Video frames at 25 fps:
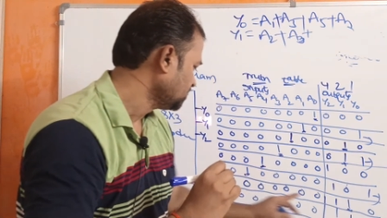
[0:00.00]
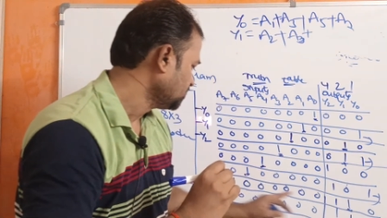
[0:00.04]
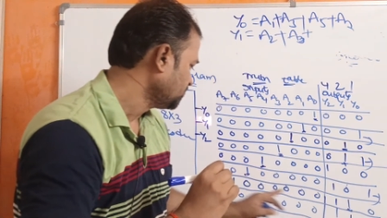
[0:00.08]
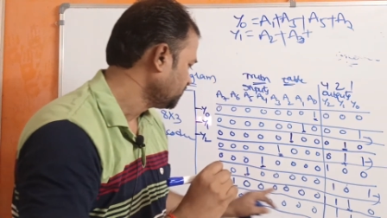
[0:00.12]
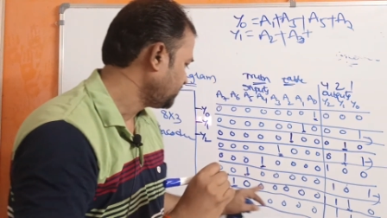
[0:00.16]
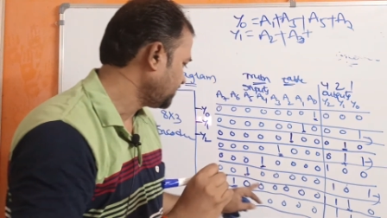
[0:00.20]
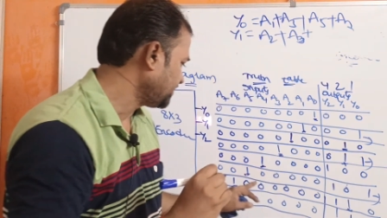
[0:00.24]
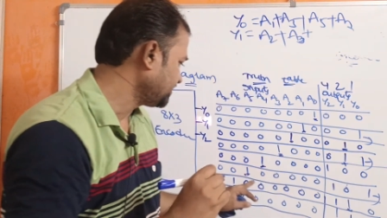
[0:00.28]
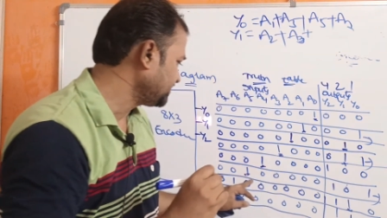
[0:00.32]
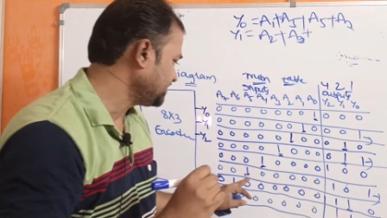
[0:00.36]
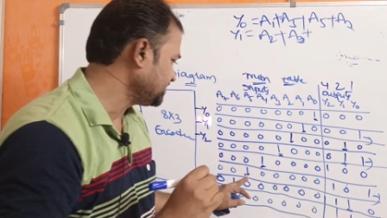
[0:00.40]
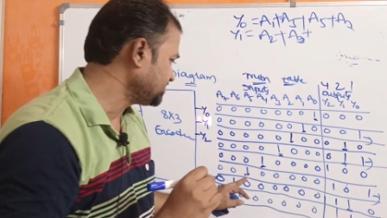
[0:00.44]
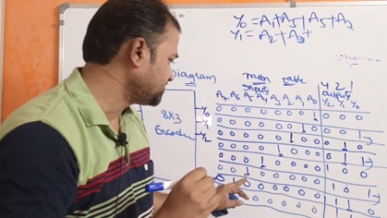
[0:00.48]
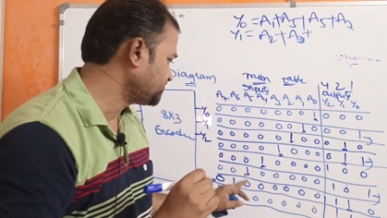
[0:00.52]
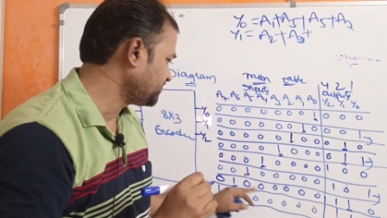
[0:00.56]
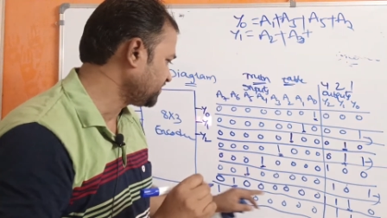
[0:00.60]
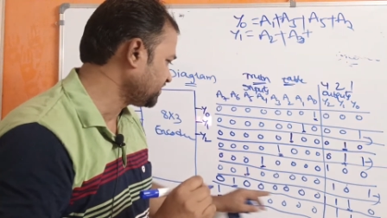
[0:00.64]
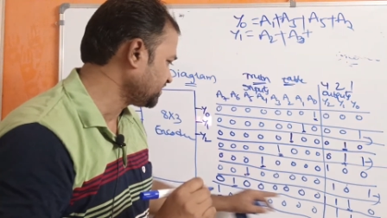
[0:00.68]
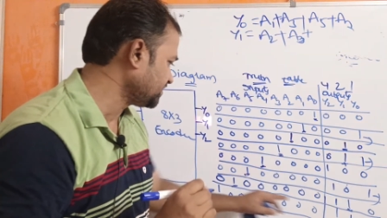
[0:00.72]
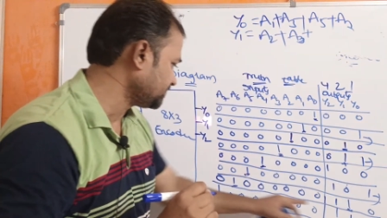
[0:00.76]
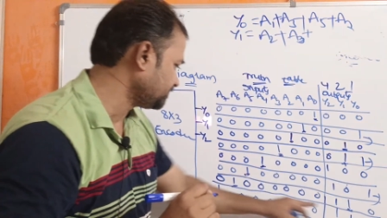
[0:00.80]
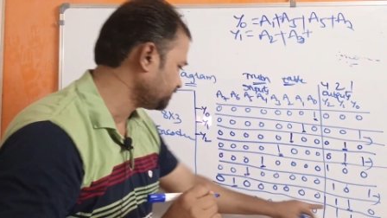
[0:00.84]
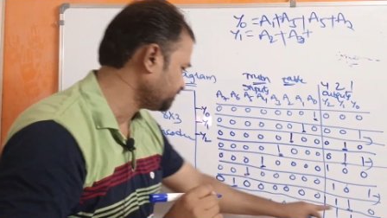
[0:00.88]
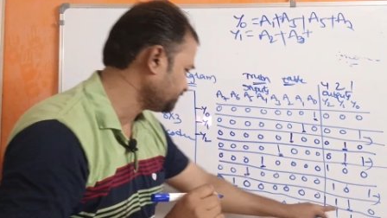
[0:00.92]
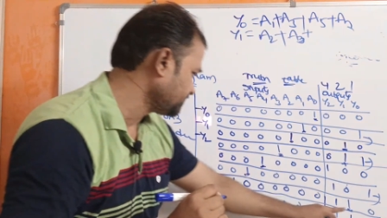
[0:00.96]
For this
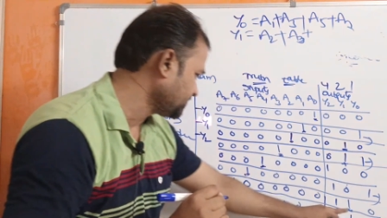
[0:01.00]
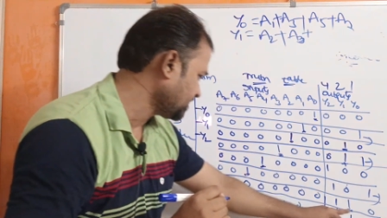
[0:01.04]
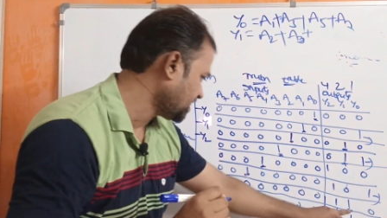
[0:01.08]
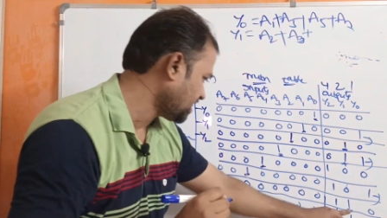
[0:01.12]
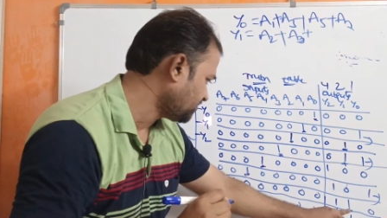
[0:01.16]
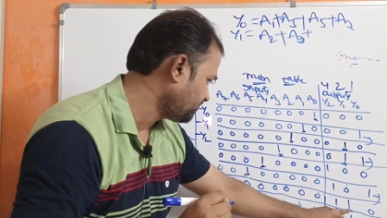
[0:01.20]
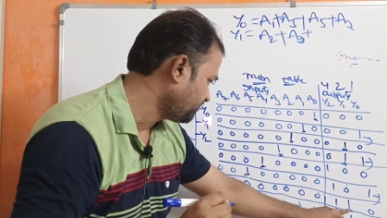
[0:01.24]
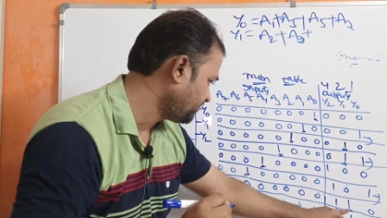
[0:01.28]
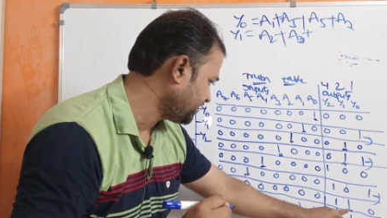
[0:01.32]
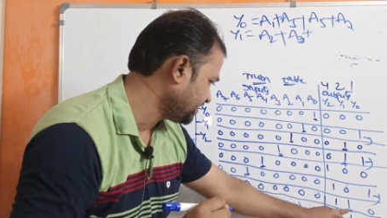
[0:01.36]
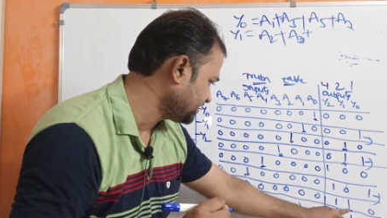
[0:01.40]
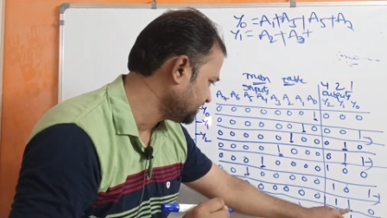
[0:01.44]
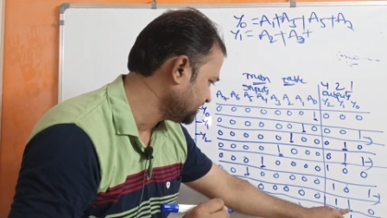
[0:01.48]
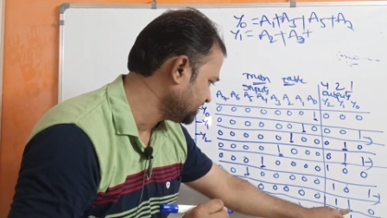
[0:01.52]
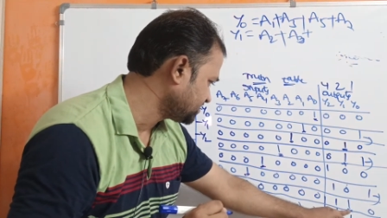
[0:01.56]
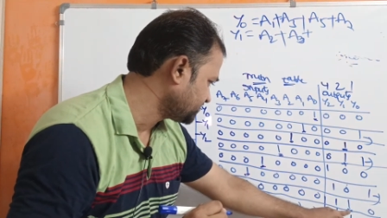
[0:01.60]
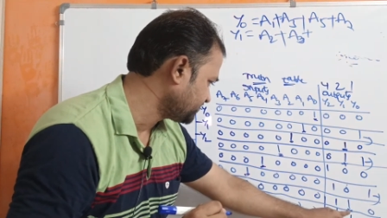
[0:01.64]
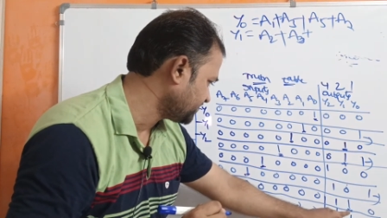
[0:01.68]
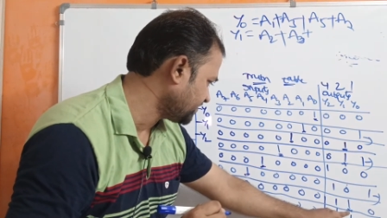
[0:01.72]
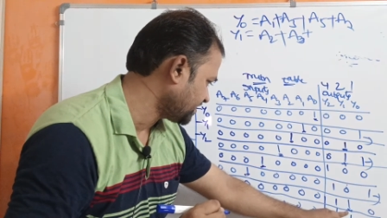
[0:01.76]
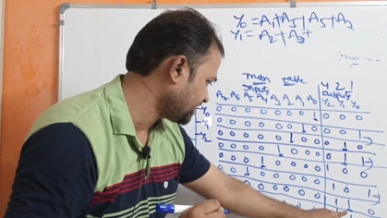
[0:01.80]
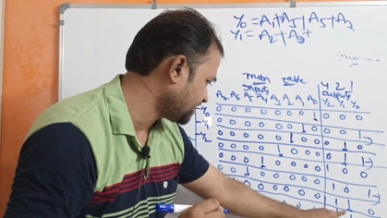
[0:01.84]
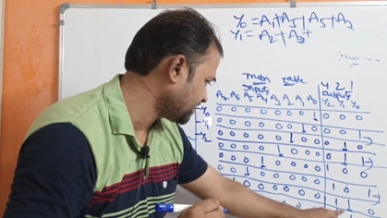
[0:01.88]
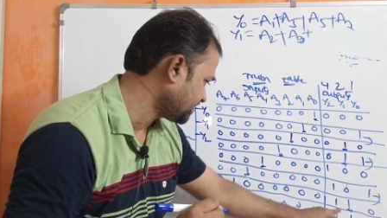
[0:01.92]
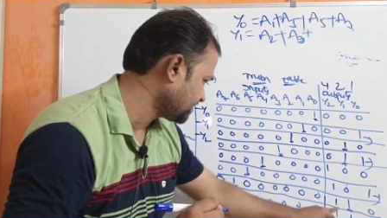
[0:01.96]
one. Yeah, for this
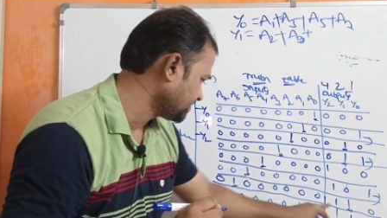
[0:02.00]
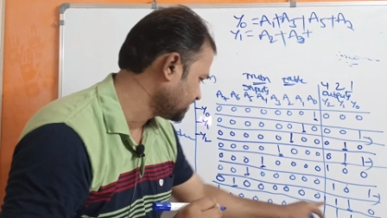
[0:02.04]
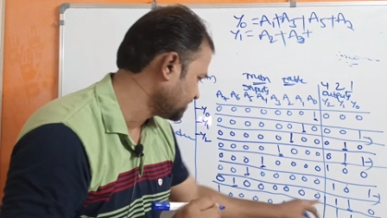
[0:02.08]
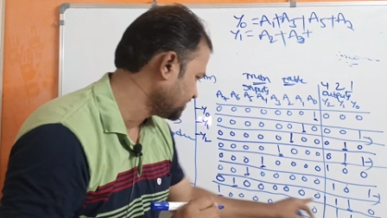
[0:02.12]
one.